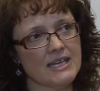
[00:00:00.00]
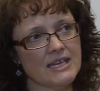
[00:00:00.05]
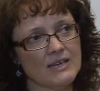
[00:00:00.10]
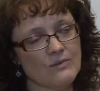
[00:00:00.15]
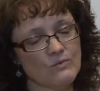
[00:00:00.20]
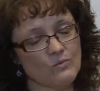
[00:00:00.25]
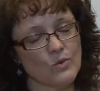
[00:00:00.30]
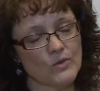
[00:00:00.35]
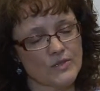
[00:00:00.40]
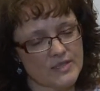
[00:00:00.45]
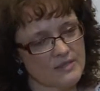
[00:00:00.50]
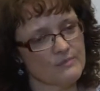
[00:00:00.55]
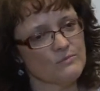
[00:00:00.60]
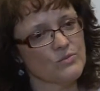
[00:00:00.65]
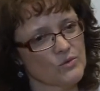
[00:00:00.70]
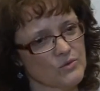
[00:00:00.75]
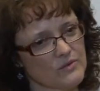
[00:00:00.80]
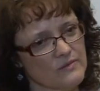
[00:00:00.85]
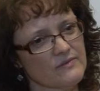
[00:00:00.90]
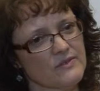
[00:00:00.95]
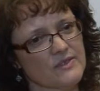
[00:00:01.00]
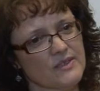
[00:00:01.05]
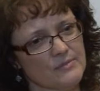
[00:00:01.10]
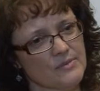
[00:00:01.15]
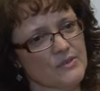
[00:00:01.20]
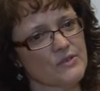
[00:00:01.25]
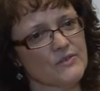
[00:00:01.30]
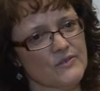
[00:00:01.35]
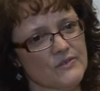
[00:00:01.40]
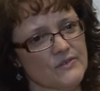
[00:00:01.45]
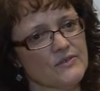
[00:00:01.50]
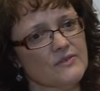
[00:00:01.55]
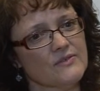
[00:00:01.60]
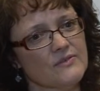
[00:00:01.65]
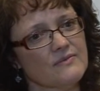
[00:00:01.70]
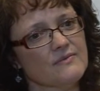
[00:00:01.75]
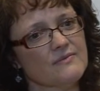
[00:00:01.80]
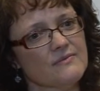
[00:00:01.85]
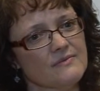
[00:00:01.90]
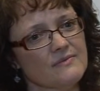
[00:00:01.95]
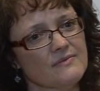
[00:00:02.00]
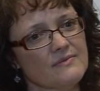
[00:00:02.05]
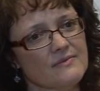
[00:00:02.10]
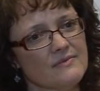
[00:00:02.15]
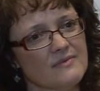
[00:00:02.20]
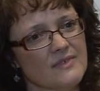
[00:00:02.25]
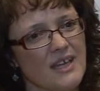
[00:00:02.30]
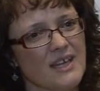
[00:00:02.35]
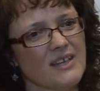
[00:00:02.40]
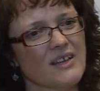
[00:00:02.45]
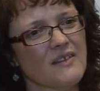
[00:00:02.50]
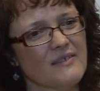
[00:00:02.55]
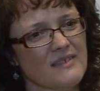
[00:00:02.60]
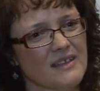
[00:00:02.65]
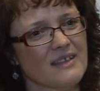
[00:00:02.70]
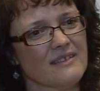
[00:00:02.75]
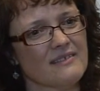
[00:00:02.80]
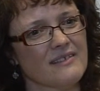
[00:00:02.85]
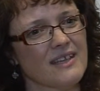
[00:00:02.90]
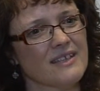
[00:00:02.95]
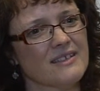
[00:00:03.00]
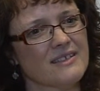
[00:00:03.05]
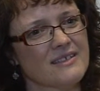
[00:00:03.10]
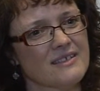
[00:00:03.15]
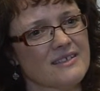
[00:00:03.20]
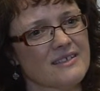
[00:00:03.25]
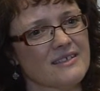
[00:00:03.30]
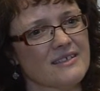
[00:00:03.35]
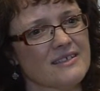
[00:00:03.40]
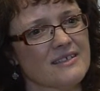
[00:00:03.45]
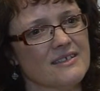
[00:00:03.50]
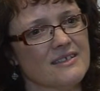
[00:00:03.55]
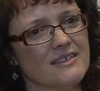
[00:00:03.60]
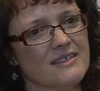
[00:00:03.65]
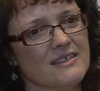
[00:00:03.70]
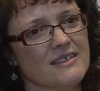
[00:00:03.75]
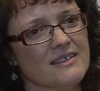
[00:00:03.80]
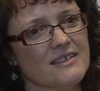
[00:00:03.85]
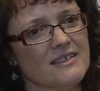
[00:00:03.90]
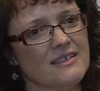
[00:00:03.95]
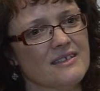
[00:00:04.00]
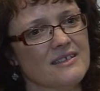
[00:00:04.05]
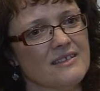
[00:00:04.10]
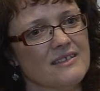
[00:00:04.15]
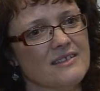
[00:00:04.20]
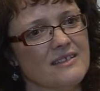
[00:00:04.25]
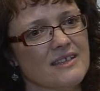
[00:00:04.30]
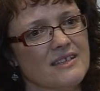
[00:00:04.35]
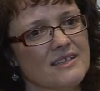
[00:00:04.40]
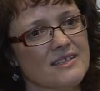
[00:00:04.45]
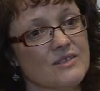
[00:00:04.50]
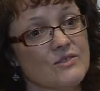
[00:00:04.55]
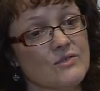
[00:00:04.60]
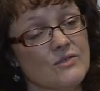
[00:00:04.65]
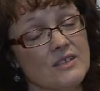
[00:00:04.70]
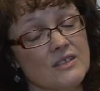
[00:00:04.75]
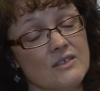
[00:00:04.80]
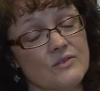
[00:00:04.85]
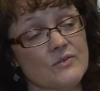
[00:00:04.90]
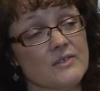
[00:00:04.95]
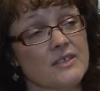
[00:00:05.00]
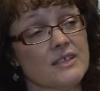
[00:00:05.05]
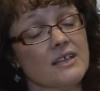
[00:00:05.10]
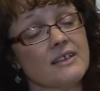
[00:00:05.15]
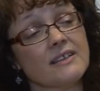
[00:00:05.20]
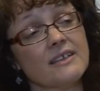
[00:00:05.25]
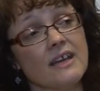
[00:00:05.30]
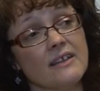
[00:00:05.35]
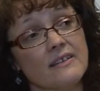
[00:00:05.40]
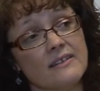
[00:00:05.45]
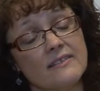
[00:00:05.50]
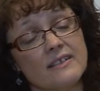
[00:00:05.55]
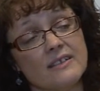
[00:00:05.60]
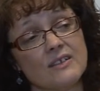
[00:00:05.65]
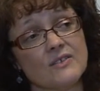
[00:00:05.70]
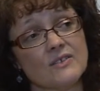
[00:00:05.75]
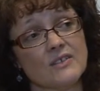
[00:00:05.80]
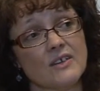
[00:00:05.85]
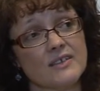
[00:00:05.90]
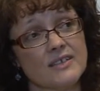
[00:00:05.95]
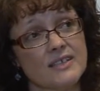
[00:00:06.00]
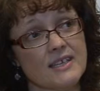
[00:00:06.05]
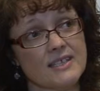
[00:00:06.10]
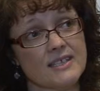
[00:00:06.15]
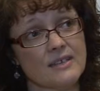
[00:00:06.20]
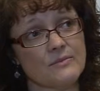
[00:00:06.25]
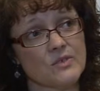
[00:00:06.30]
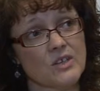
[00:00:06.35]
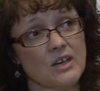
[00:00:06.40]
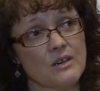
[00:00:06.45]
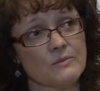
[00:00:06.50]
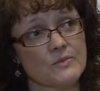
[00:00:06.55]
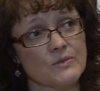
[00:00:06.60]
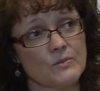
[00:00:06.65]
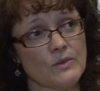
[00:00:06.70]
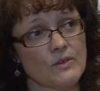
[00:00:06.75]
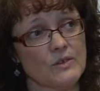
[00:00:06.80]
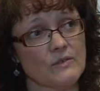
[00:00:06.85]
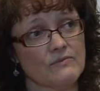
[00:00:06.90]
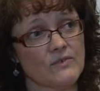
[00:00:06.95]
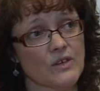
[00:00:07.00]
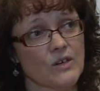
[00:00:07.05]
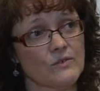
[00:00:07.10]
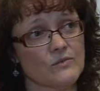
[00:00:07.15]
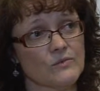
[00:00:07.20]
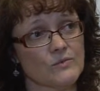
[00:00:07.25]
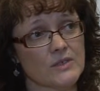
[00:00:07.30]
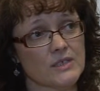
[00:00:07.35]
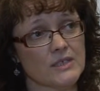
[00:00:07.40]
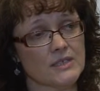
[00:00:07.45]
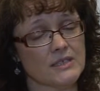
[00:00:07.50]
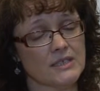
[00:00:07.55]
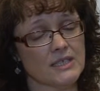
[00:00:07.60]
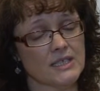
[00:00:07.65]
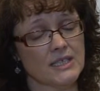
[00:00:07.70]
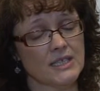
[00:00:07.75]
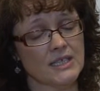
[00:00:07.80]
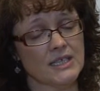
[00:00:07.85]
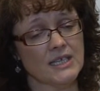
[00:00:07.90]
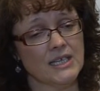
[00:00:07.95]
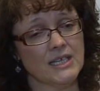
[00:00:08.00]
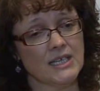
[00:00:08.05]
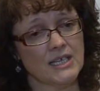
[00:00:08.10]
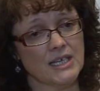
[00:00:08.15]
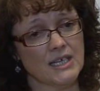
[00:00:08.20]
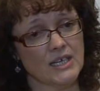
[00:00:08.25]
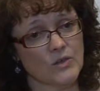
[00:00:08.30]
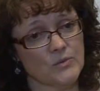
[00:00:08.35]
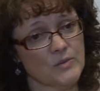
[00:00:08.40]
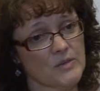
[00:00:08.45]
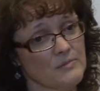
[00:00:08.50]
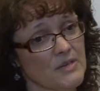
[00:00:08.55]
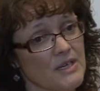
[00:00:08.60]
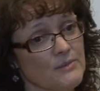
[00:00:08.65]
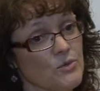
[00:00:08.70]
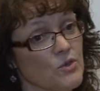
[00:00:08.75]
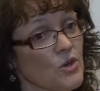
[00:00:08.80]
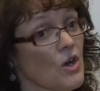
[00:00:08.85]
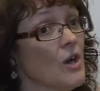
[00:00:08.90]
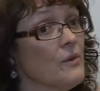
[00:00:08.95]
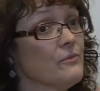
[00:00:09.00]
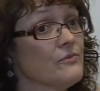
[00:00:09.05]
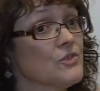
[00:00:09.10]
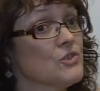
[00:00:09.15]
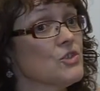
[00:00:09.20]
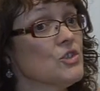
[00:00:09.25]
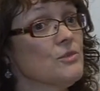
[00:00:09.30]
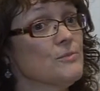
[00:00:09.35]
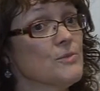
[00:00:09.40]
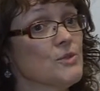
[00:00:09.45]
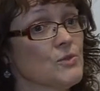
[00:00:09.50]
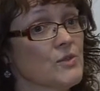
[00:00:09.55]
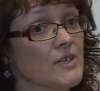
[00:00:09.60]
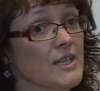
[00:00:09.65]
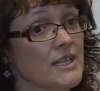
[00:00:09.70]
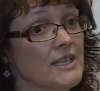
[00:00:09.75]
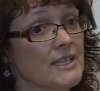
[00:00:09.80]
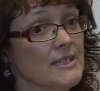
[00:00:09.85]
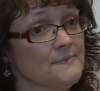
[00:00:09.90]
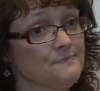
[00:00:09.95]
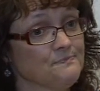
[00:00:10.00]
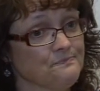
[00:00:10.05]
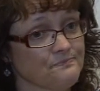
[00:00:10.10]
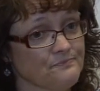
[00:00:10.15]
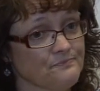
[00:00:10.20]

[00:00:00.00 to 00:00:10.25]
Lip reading: in what's important for the person. And I think that's the critical thing. The other thing I was going to say, sometimes we're involved with helping people go home for terminal care,